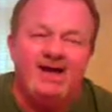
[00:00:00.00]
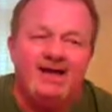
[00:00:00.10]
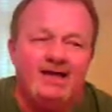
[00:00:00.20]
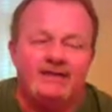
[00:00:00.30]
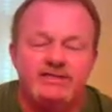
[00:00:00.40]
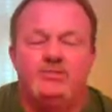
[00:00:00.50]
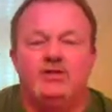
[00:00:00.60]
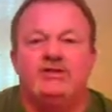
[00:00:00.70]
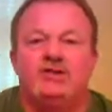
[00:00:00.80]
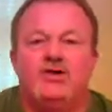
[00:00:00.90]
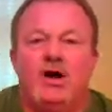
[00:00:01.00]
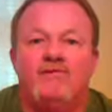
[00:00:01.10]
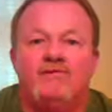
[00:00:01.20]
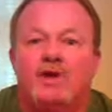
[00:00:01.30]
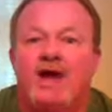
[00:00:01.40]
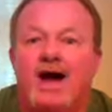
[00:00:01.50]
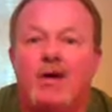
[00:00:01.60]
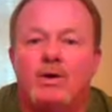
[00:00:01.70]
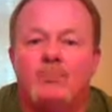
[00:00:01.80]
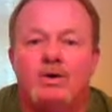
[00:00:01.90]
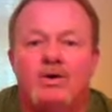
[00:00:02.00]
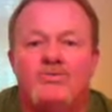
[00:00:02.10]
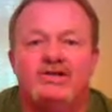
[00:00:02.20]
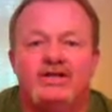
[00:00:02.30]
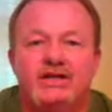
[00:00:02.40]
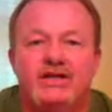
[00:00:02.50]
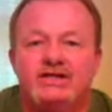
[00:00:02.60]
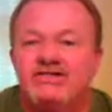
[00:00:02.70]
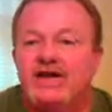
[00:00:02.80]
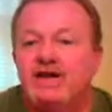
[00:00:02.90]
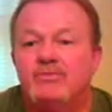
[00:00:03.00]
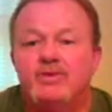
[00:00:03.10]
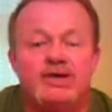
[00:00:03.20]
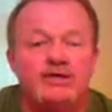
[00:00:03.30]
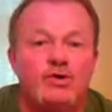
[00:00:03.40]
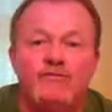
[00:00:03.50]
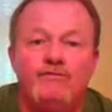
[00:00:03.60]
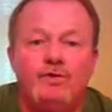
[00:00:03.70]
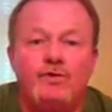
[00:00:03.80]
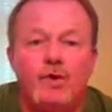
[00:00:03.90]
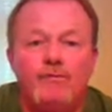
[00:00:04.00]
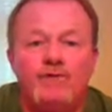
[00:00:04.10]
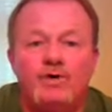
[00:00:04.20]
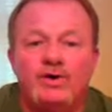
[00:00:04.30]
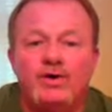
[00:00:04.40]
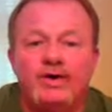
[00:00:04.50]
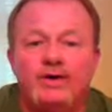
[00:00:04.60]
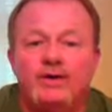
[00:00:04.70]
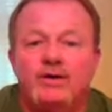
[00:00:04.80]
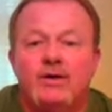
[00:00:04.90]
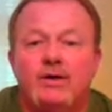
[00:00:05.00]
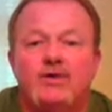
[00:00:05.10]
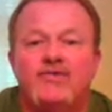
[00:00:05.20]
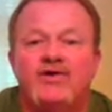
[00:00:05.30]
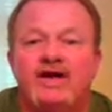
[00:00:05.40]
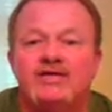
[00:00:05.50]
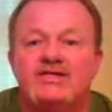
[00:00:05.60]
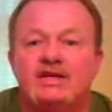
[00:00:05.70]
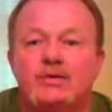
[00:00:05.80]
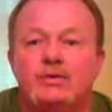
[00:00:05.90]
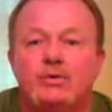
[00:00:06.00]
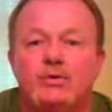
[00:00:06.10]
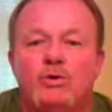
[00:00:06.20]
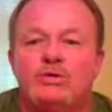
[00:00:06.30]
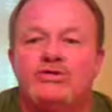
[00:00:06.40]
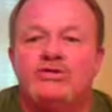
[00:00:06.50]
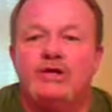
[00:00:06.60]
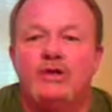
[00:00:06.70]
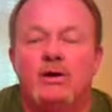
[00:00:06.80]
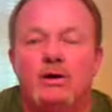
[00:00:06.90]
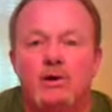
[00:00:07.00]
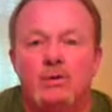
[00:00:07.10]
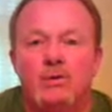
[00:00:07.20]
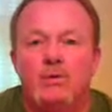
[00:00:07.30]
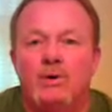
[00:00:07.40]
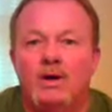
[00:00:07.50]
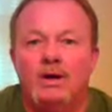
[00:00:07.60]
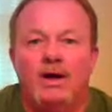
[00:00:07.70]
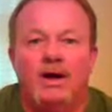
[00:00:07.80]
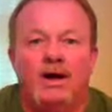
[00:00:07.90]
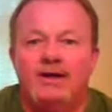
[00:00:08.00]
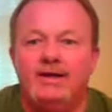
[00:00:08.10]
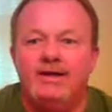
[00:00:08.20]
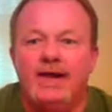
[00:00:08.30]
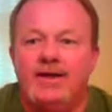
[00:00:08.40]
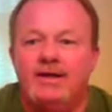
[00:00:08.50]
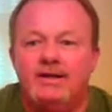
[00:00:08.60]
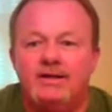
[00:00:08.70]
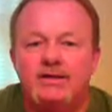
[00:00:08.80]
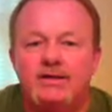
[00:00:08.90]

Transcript: I guess I must have talked for an hour, pretty much saying the same things over and over again. Her face and her words said, "Oh, I get it."